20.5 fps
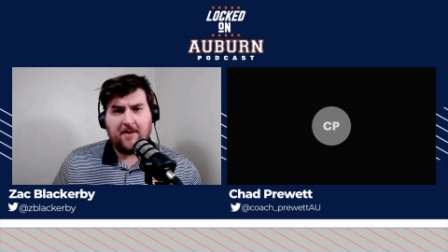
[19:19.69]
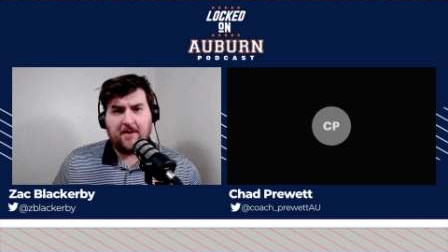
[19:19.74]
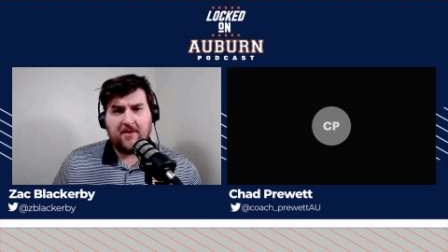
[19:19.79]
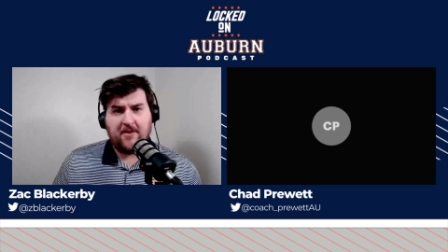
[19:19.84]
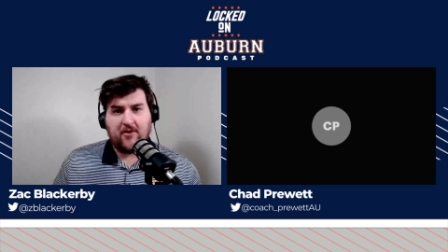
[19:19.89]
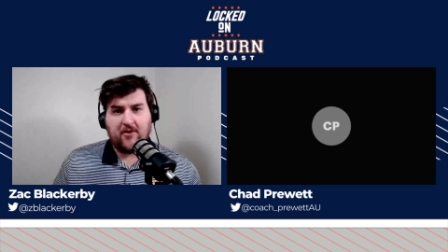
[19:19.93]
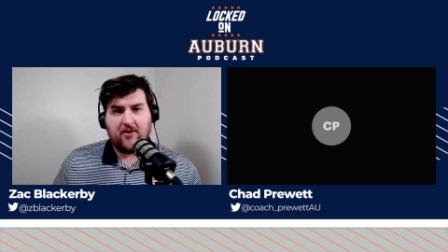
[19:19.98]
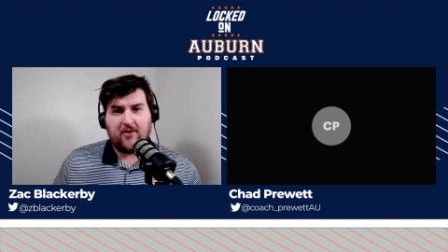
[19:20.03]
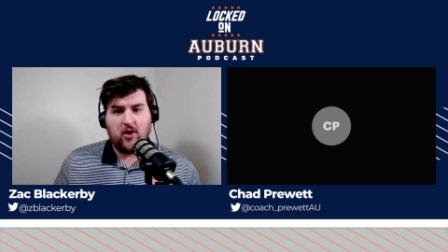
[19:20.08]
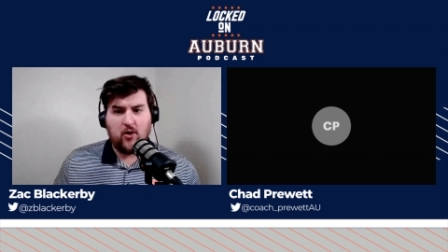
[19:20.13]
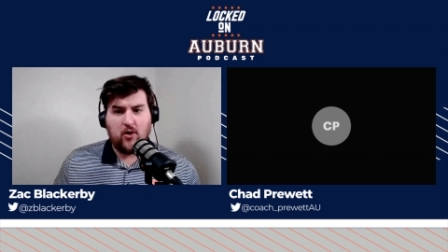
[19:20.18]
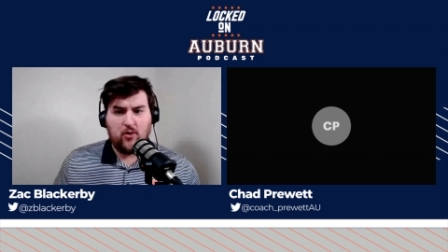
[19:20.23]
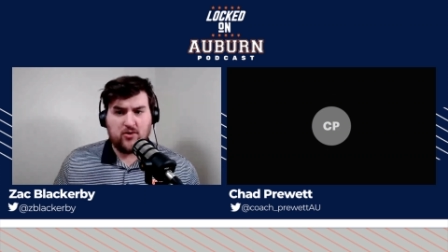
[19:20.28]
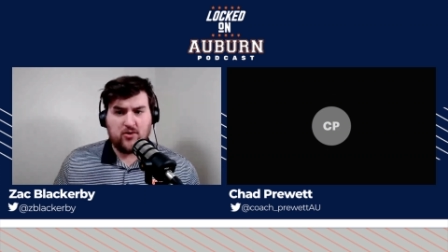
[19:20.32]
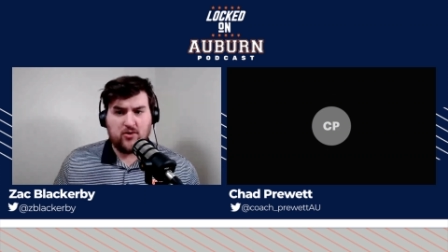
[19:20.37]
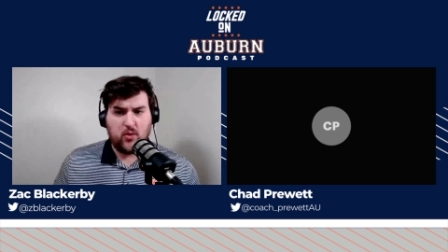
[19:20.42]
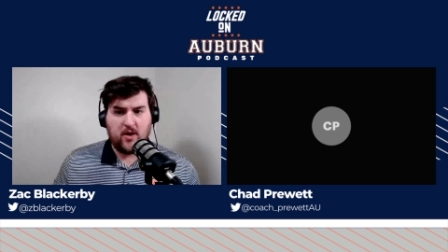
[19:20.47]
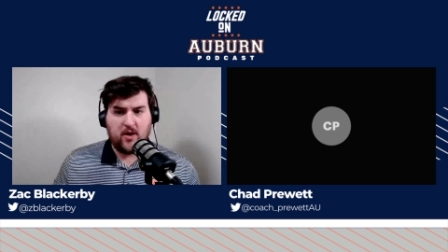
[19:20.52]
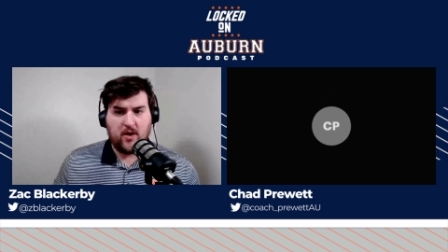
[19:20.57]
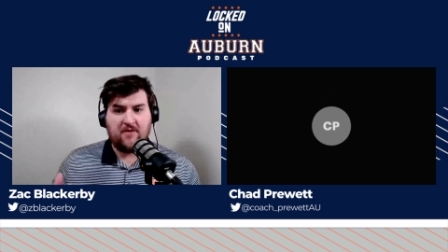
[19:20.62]
as a
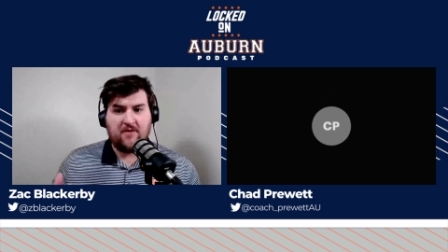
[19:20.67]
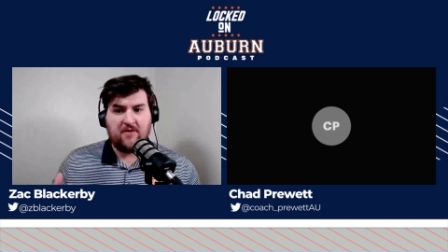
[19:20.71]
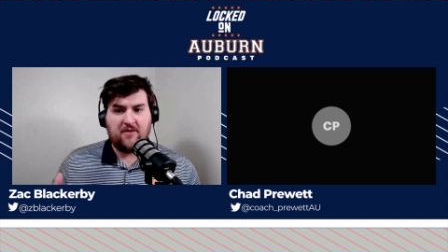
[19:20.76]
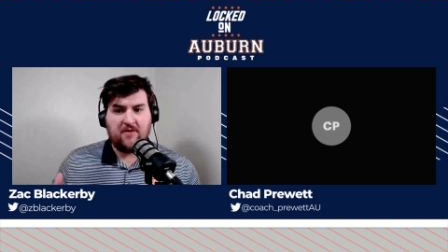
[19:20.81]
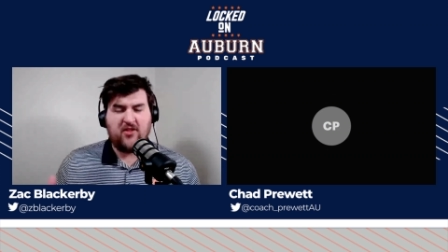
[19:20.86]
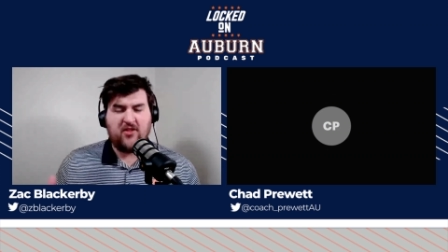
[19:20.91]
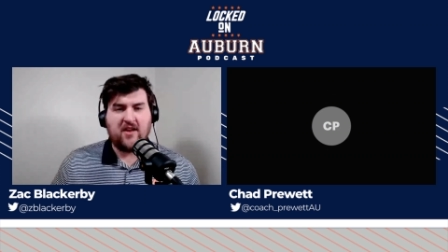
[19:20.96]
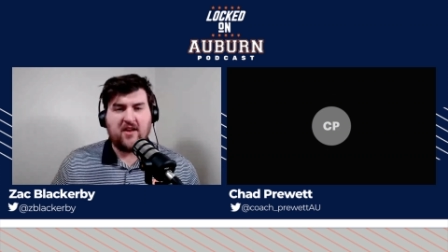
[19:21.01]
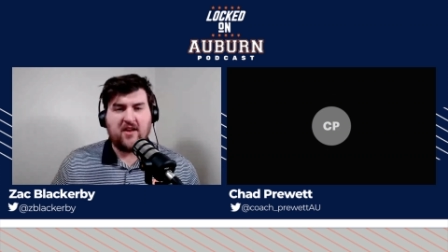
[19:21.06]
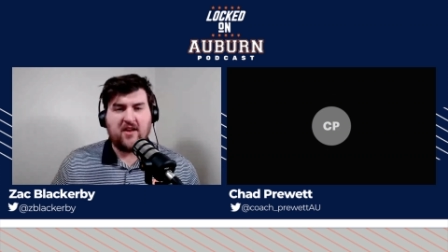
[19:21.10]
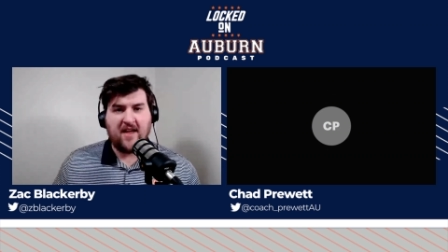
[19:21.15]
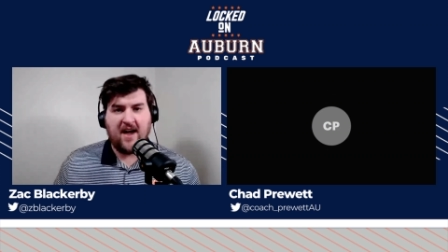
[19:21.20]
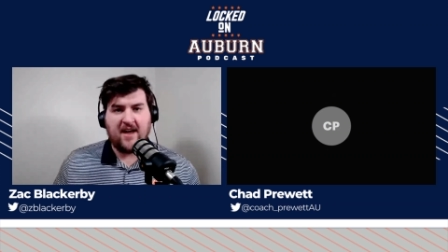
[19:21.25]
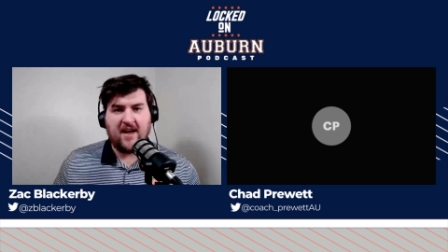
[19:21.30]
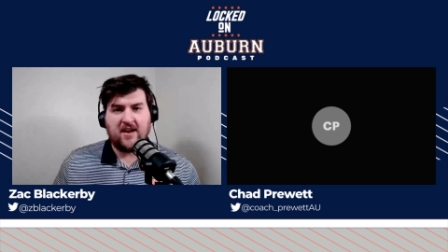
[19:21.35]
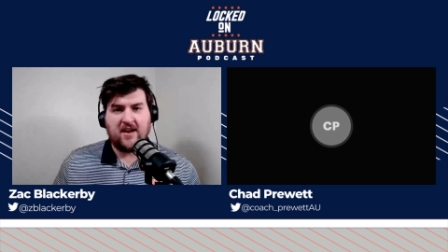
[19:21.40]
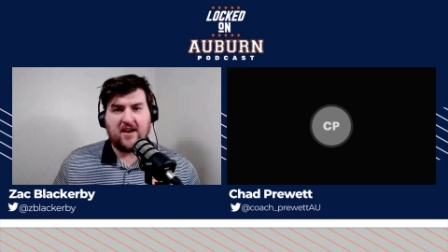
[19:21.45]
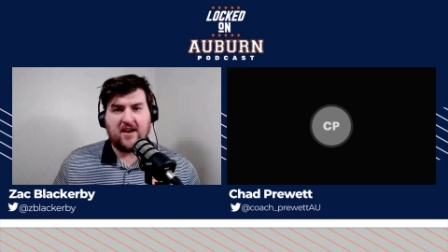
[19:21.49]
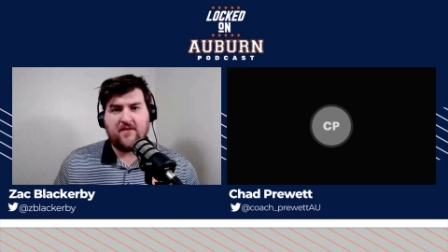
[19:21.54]
coach where everything's kind of